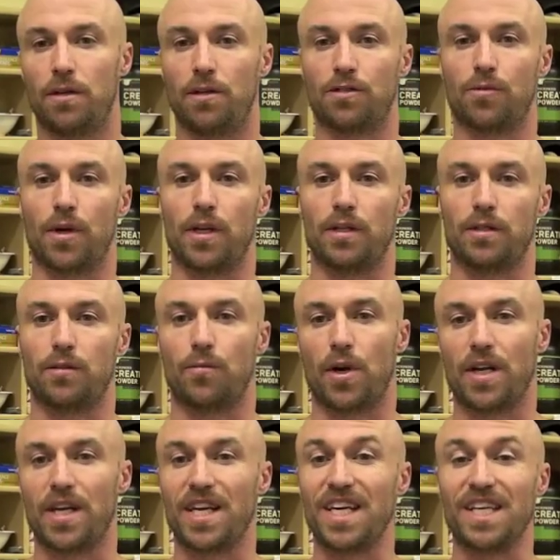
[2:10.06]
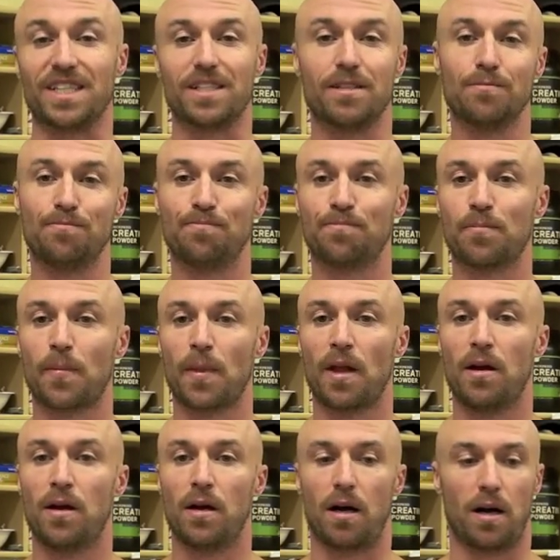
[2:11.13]
it's ready to eat.
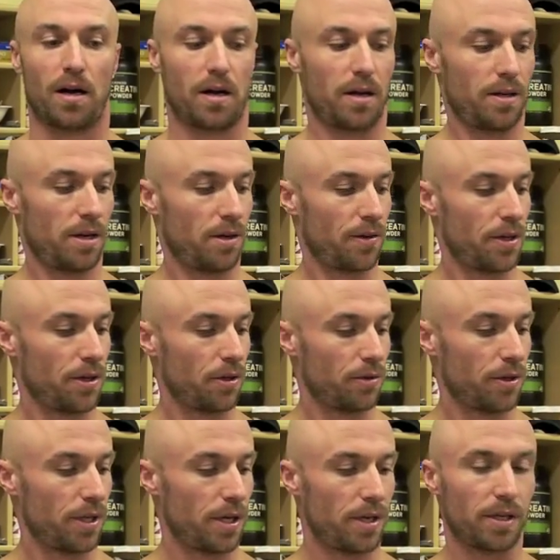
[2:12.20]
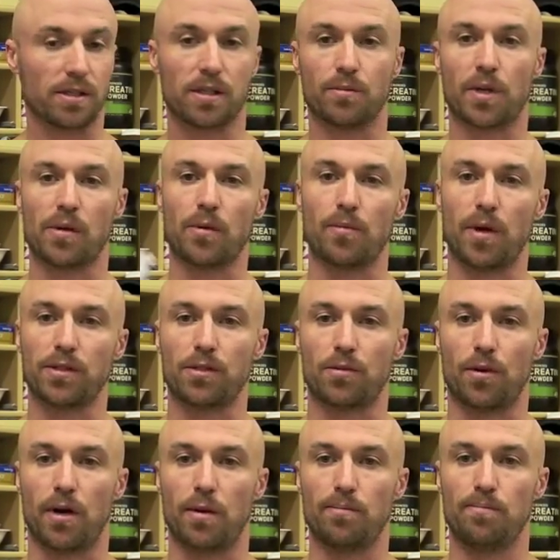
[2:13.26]
Another thing you'll need is some type of muscle
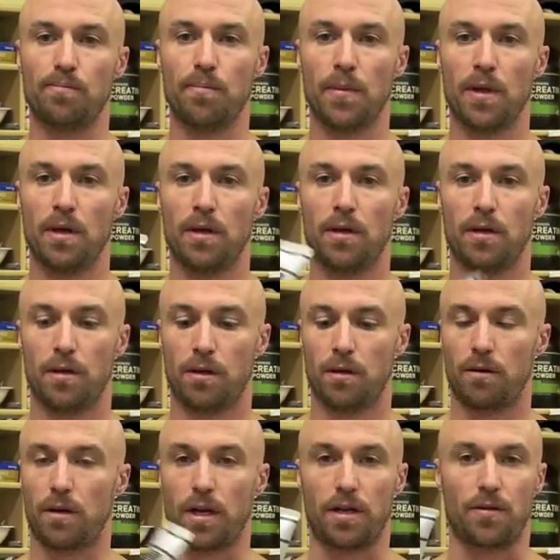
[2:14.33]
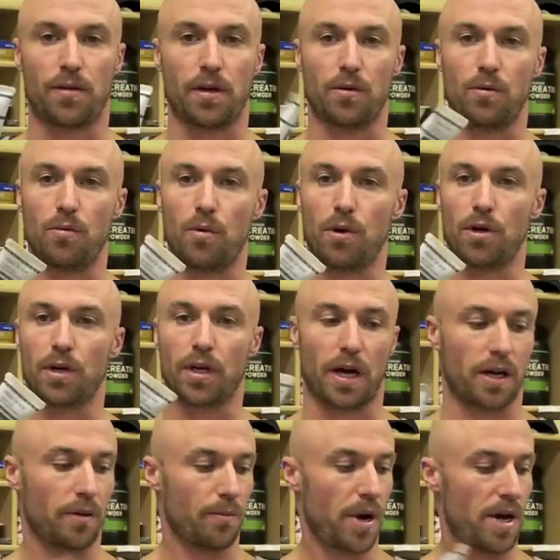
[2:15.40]
rub. Anything will work. I
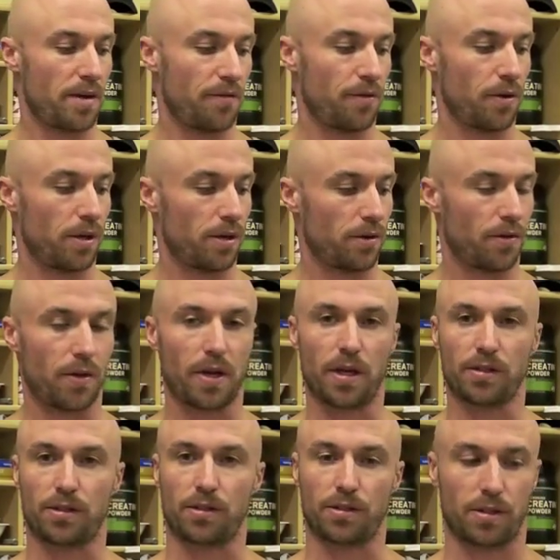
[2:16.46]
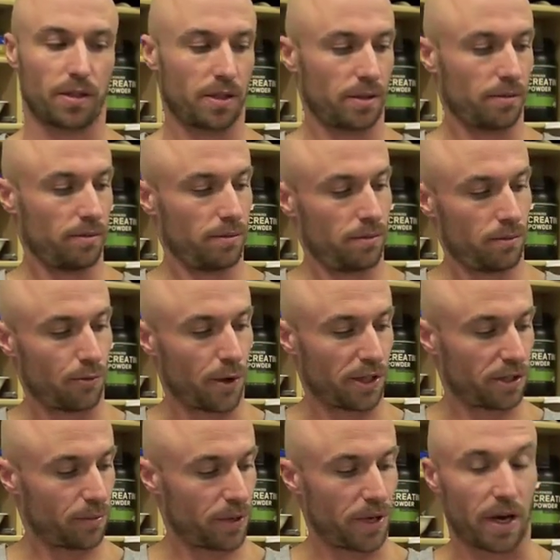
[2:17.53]
combine a few other things. There's a
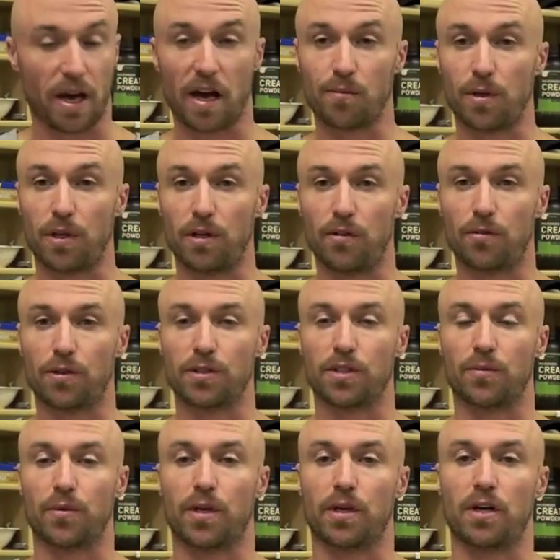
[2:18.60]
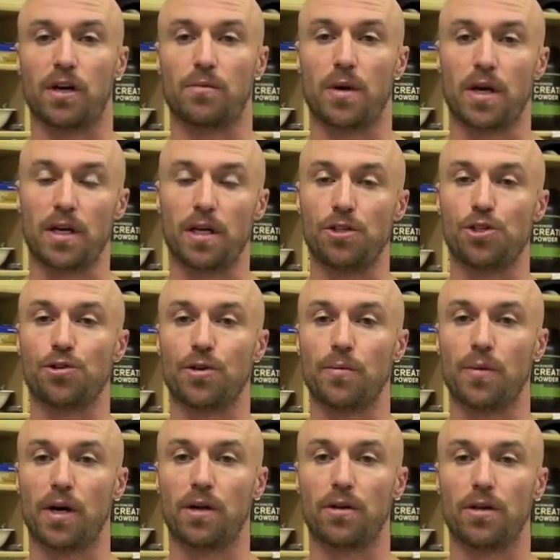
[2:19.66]
recipe I have below for something I call my injury
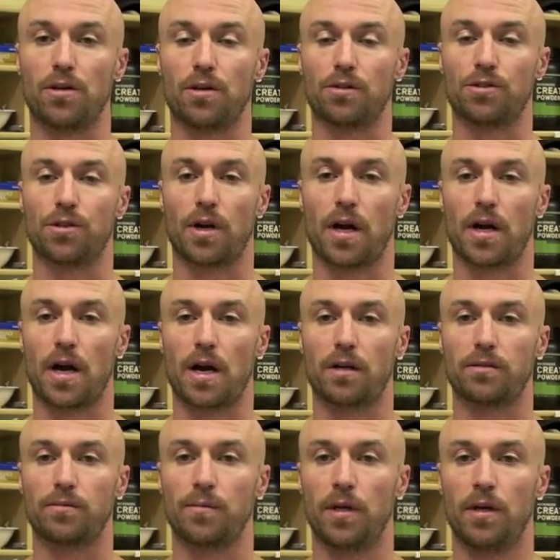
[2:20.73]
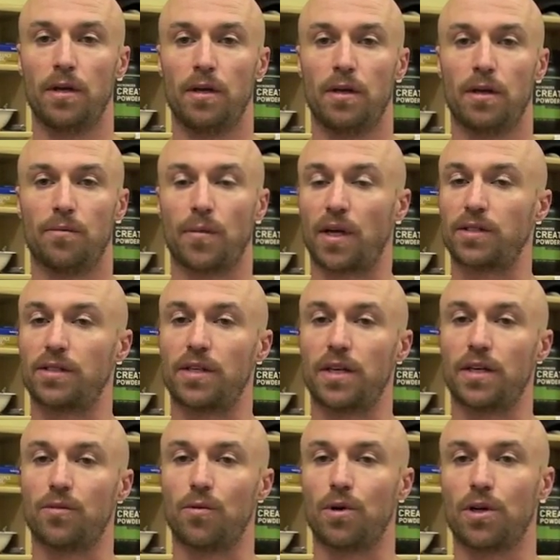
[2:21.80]
butter that you can try out. I'm not
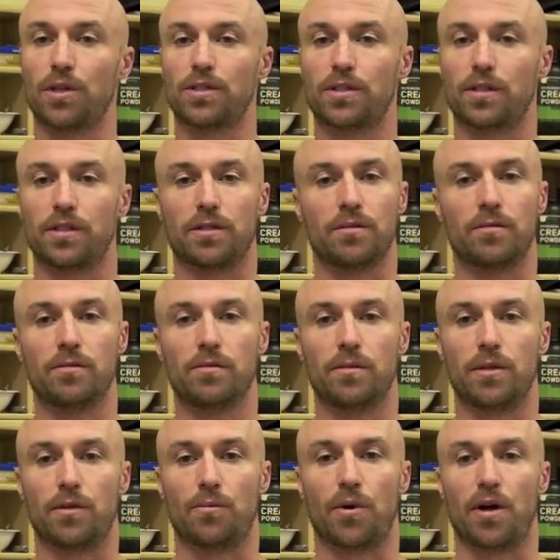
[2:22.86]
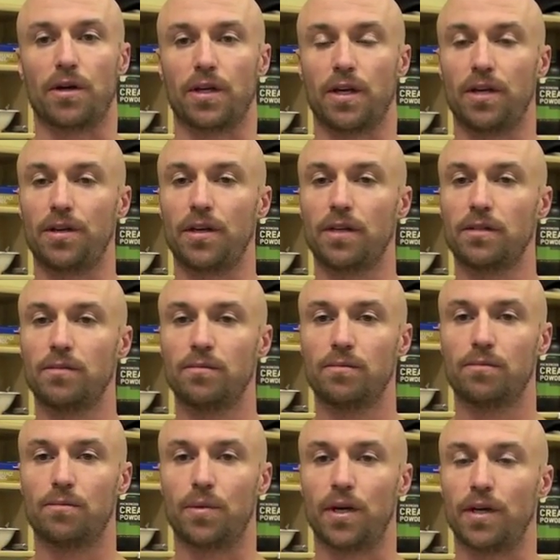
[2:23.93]
saying it works and it'll probably kill you,
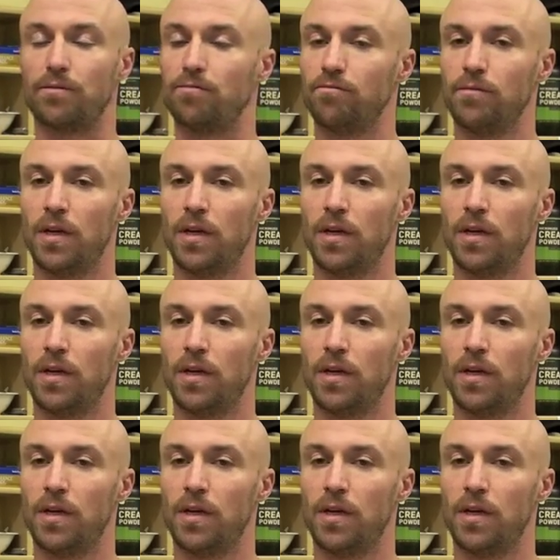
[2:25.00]
but